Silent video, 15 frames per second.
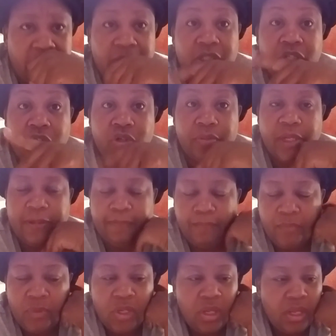Excuse me.
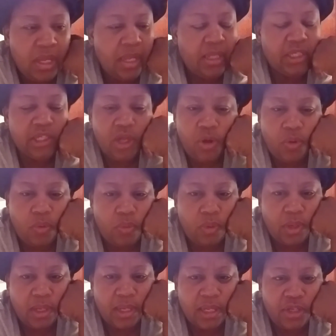
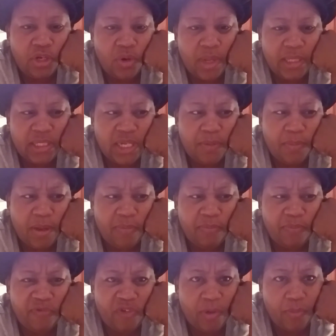So, I said, my
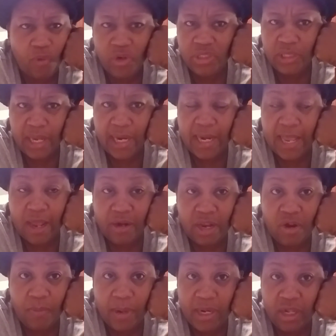front porch light out.
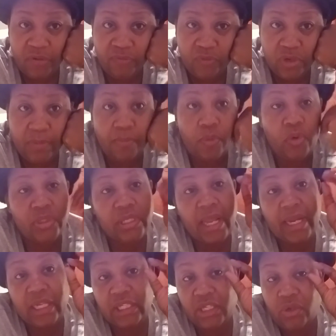Everybody else's front porch
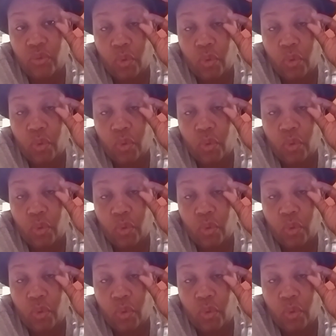light is still